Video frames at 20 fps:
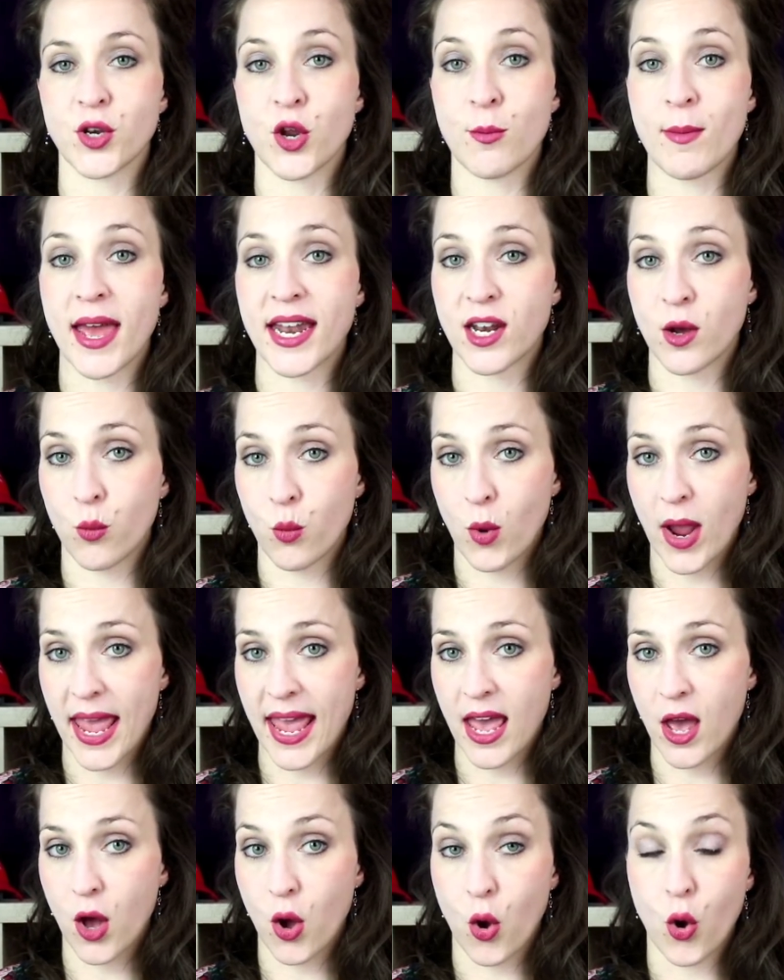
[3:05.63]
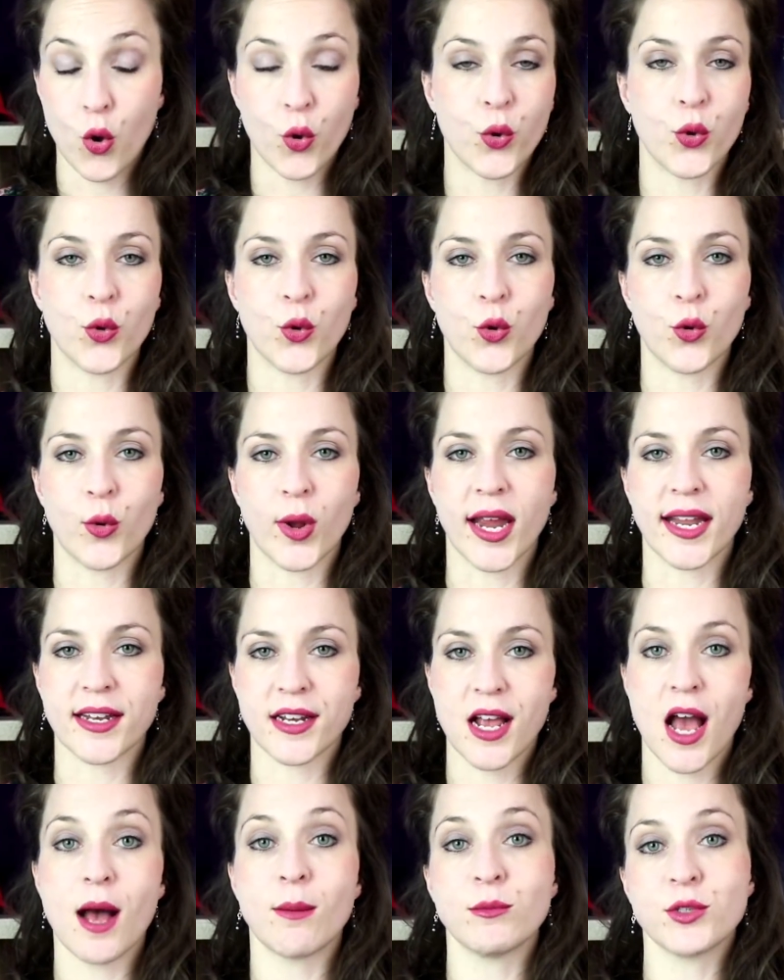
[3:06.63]
no matter where or who it
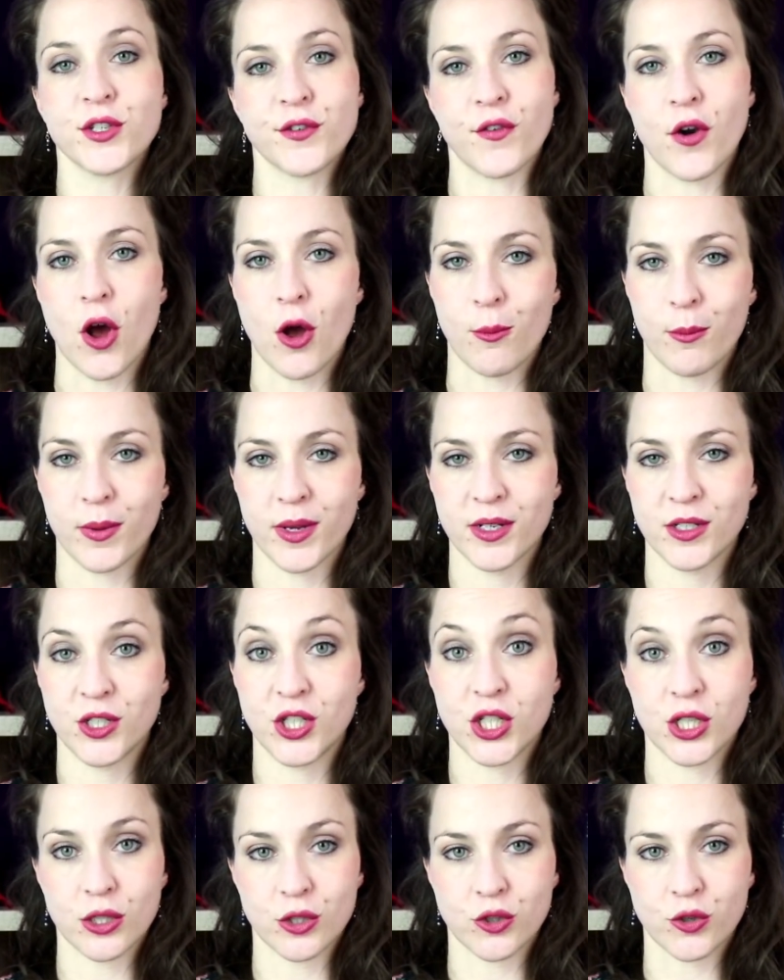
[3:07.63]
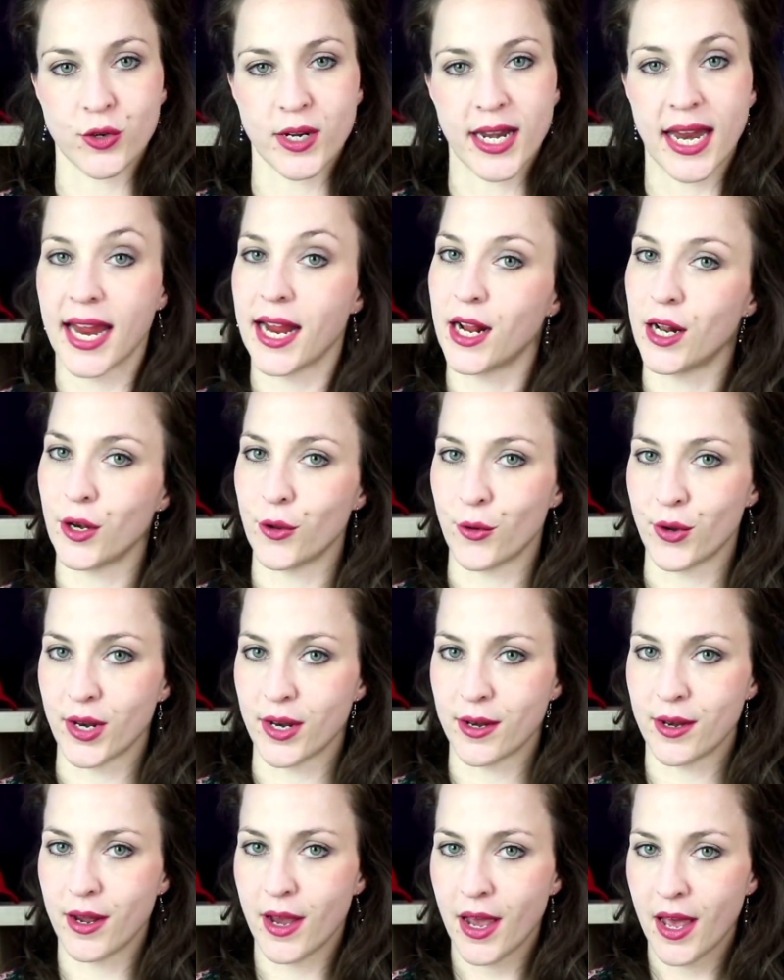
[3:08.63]
comes from, children
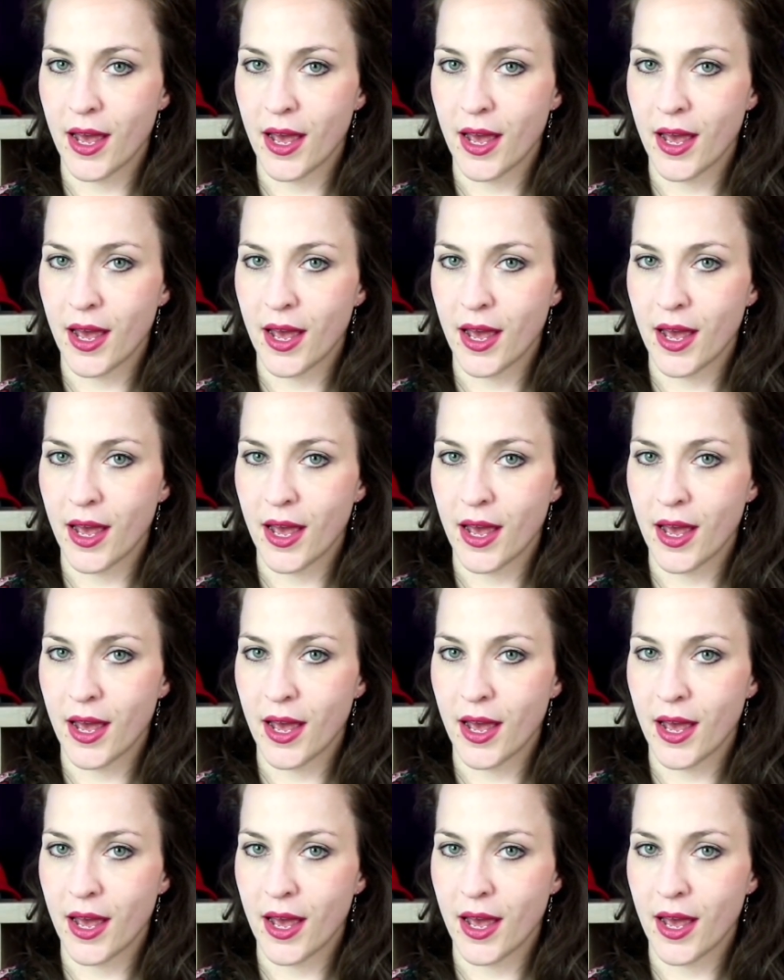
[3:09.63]
included.